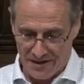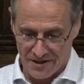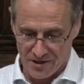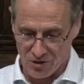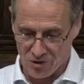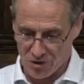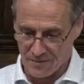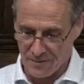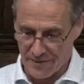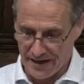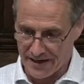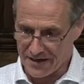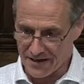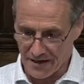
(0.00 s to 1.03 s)
you should be
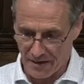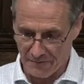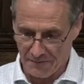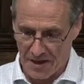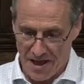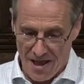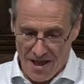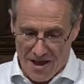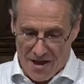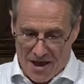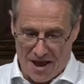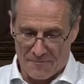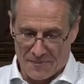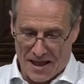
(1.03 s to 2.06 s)
back at home.
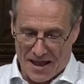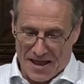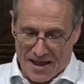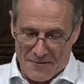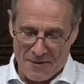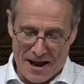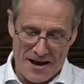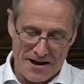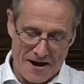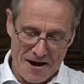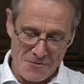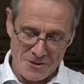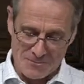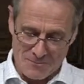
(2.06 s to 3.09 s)
Um, And
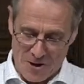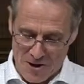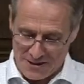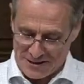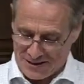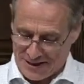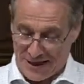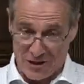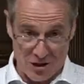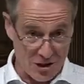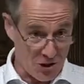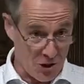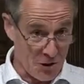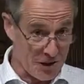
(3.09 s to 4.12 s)
I was passing that
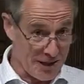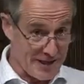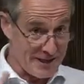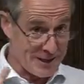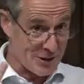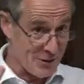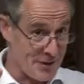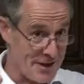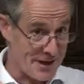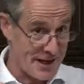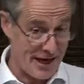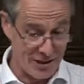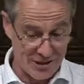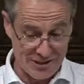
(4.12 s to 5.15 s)
church. On at least three
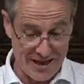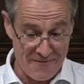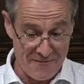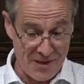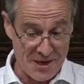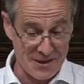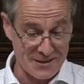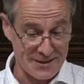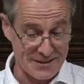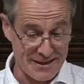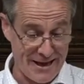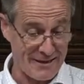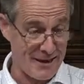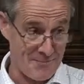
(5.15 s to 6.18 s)
occasions, they'd been asked to
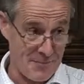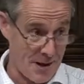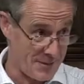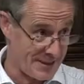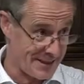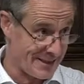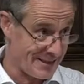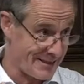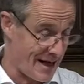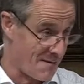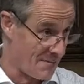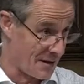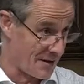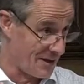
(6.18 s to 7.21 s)
take their publicity
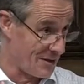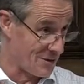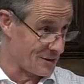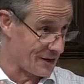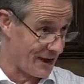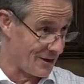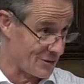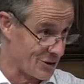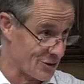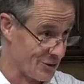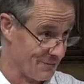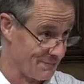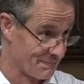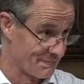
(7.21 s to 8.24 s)
down by the local
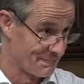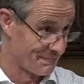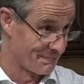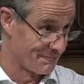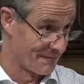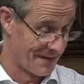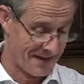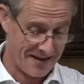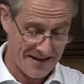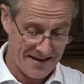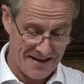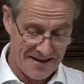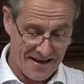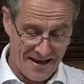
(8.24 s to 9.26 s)
council.
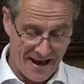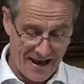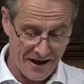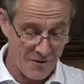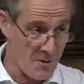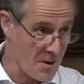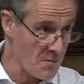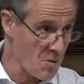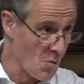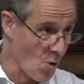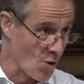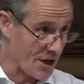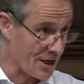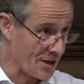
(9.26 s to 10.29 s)
And I remember
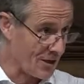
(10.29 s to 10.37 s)
walking